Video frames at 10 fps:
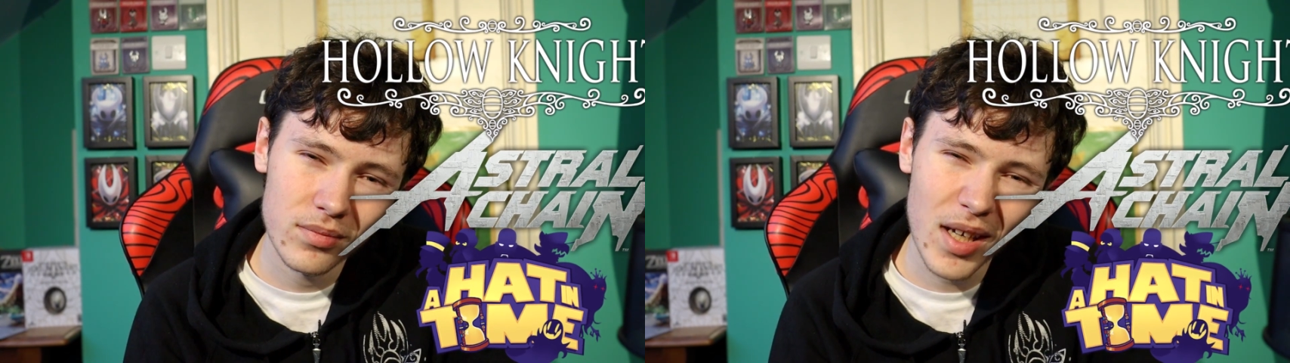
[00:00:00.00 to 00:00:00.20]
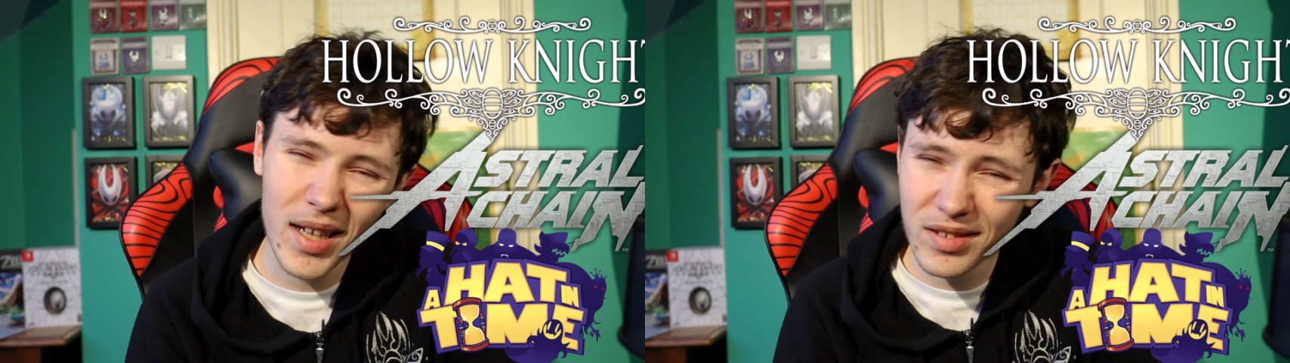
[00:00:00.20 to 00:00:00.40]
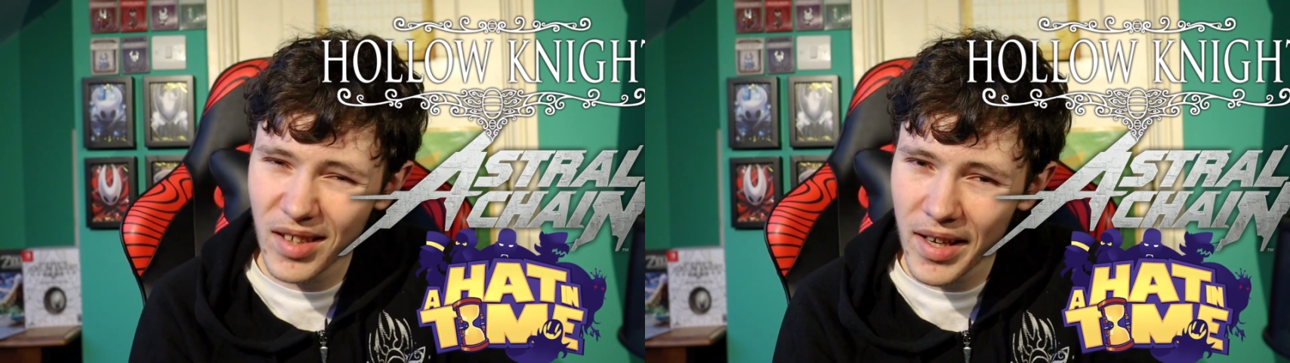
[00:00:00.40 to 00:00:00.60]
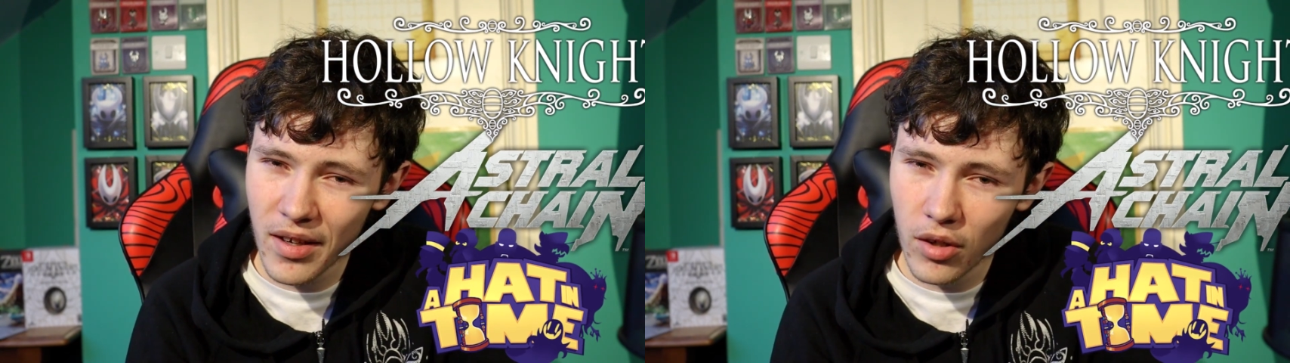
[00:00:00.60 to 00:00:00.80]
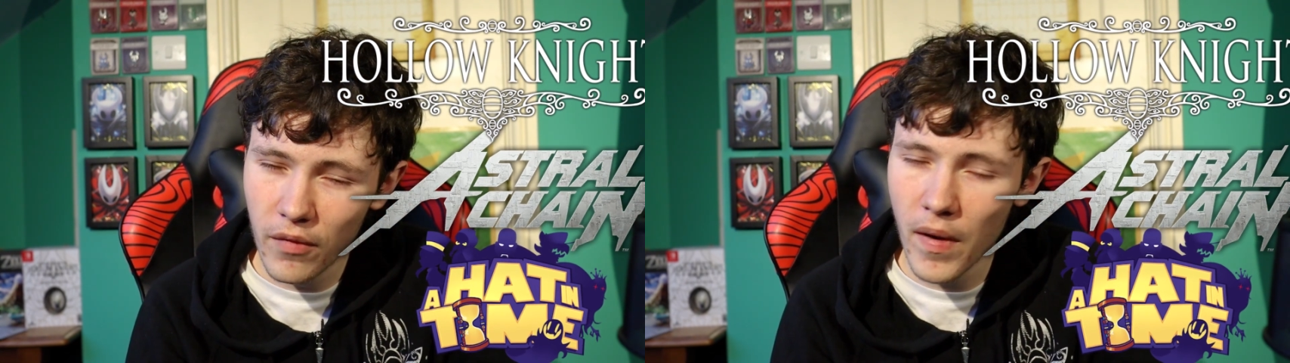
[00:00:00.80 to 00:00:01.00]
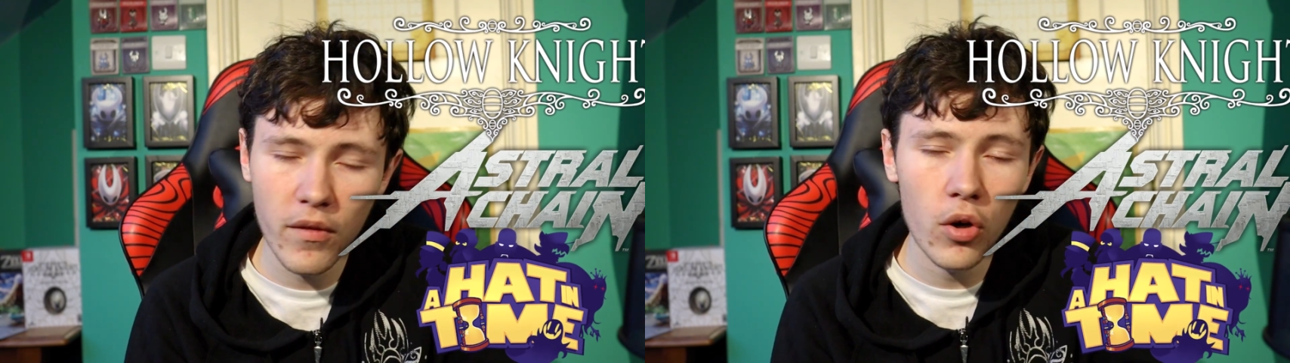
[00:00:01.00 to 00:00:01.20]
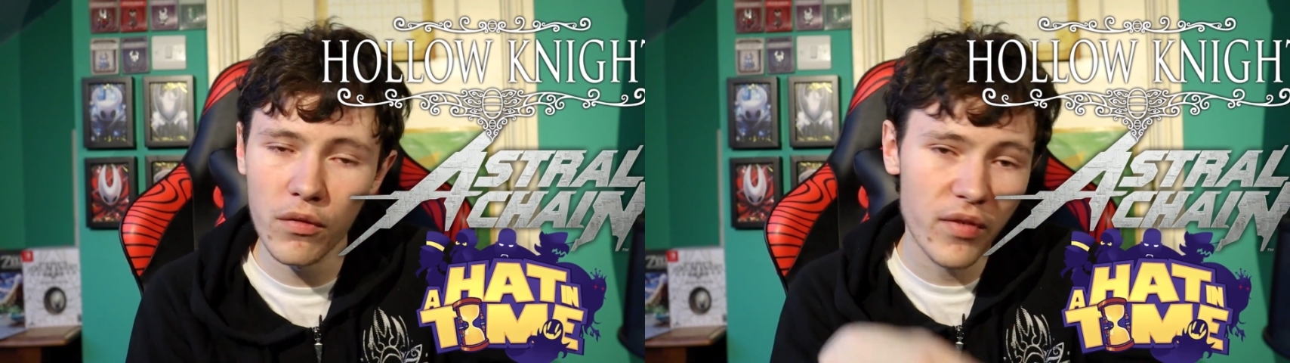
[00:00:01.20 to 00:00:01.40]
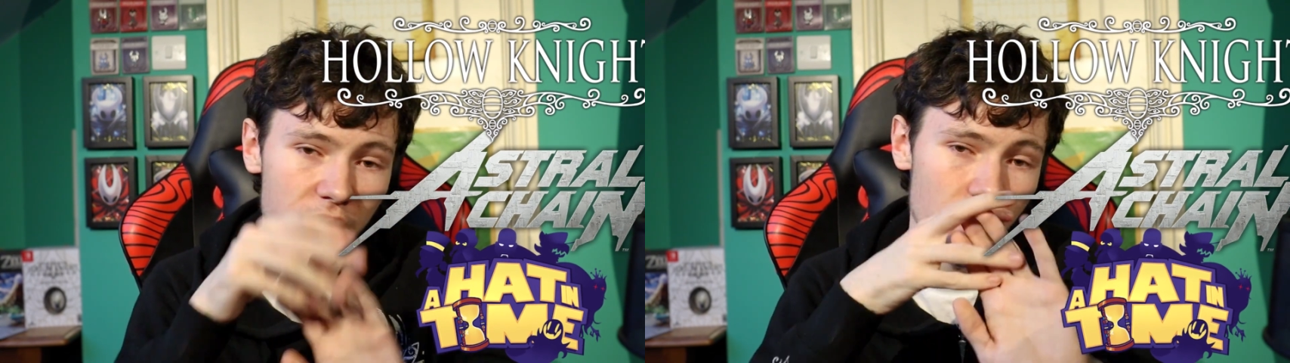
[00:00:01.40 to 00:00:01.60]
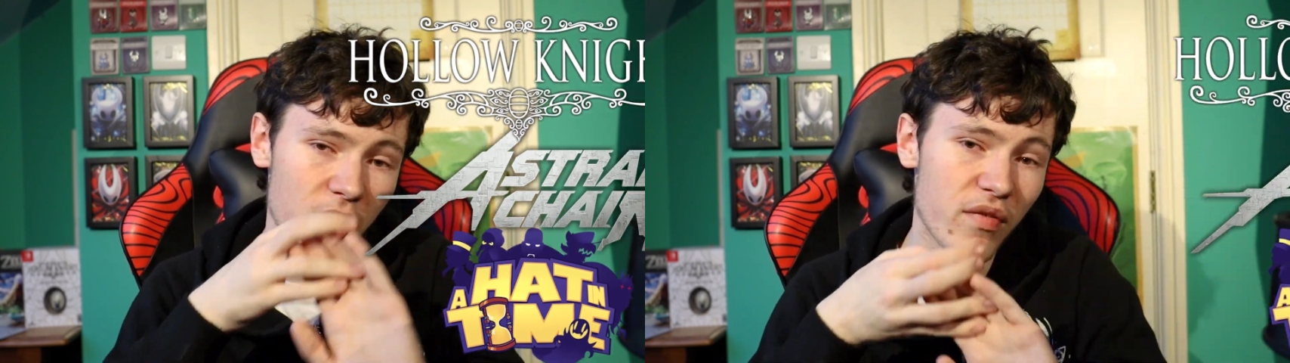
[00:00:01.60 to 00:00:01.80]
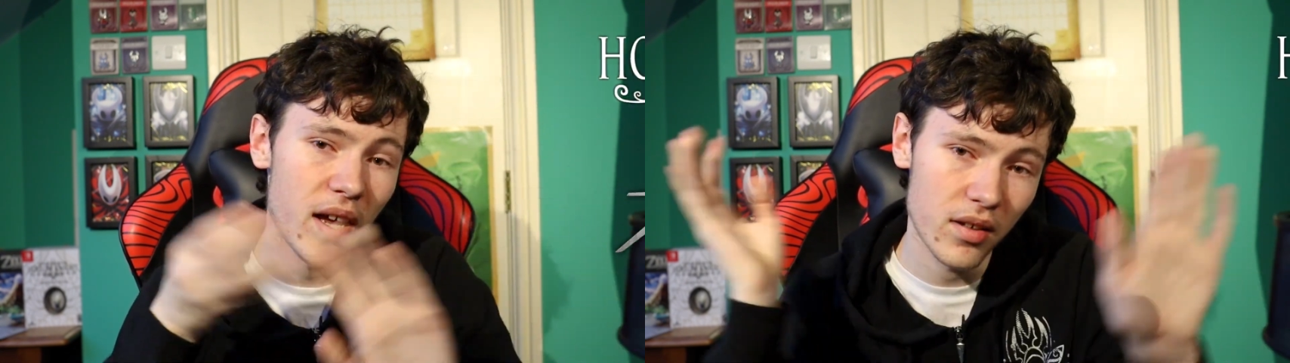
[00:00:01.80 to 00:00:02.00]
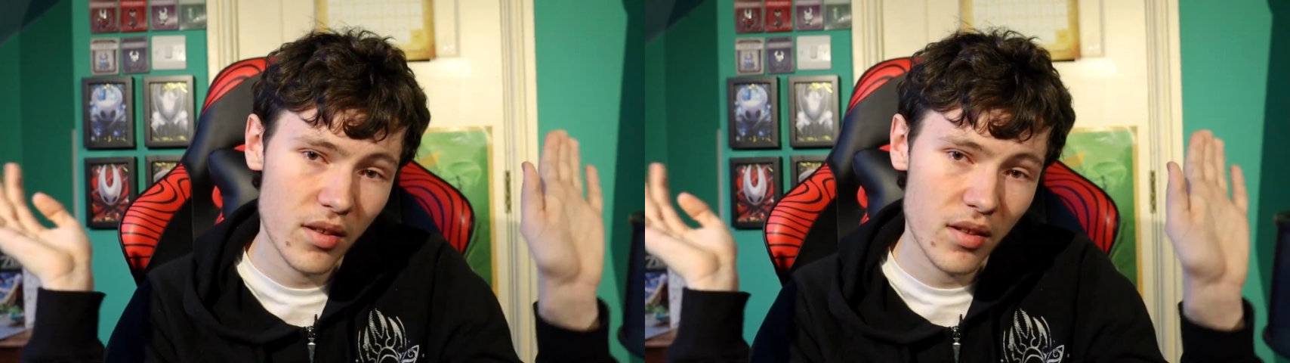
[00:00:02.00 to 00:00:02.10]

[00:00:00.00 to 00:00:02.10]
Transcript: I'd say, although all 3 of them are great,